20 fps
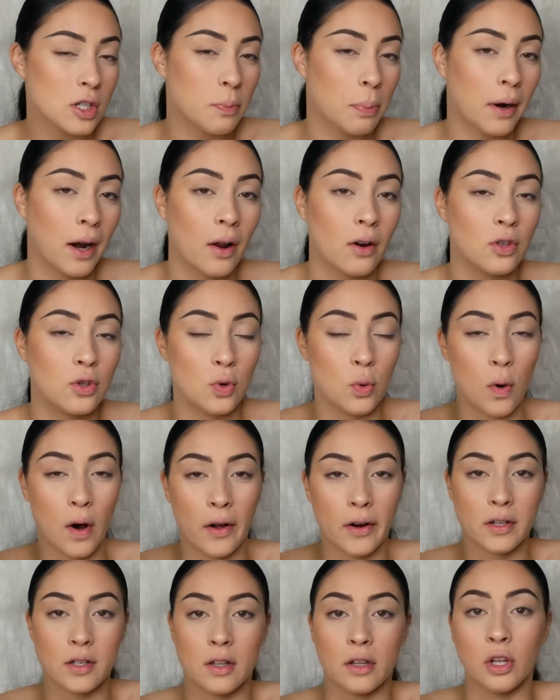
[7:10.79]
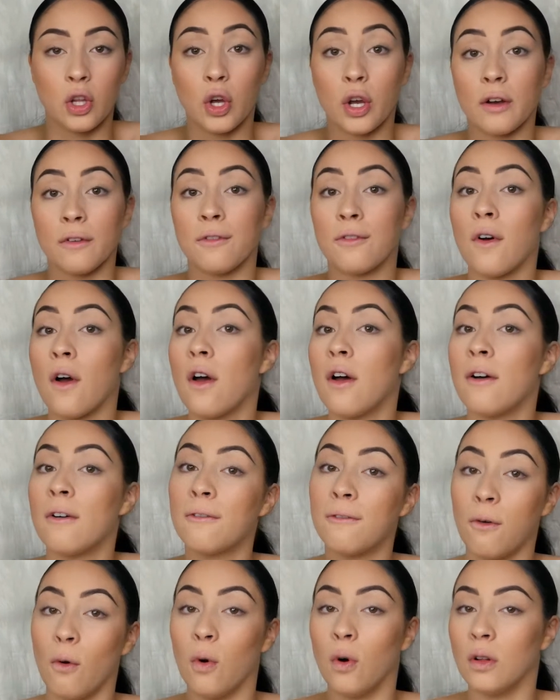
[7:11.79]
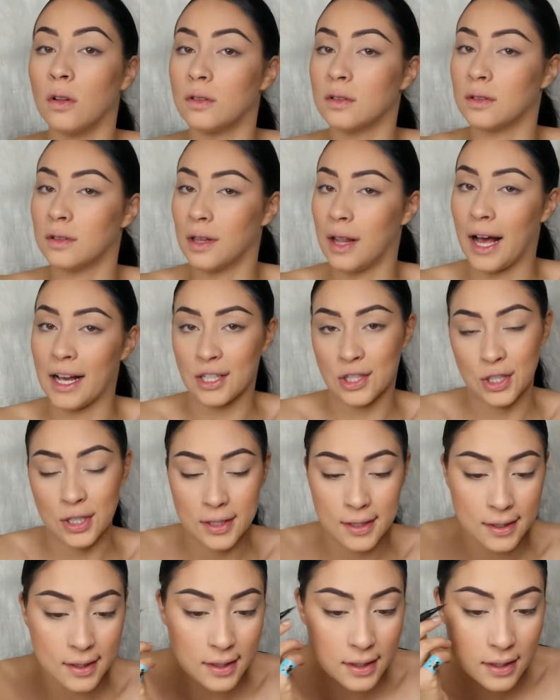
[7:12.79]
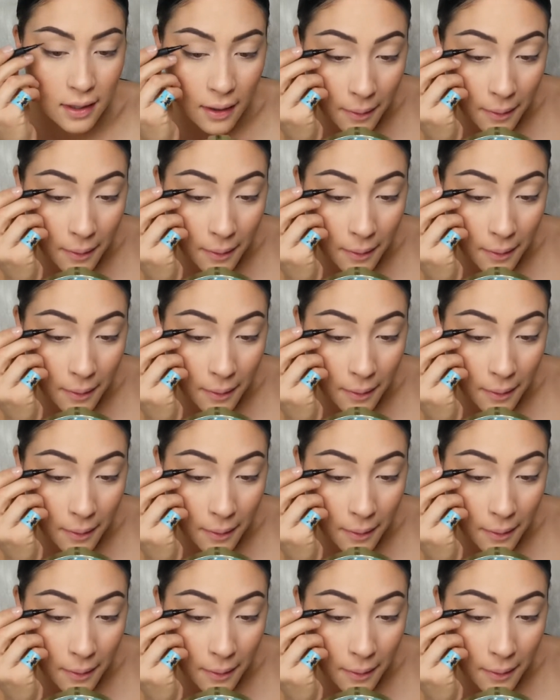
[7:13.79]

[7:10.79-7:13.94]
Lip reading: but I do want the look of full lashes.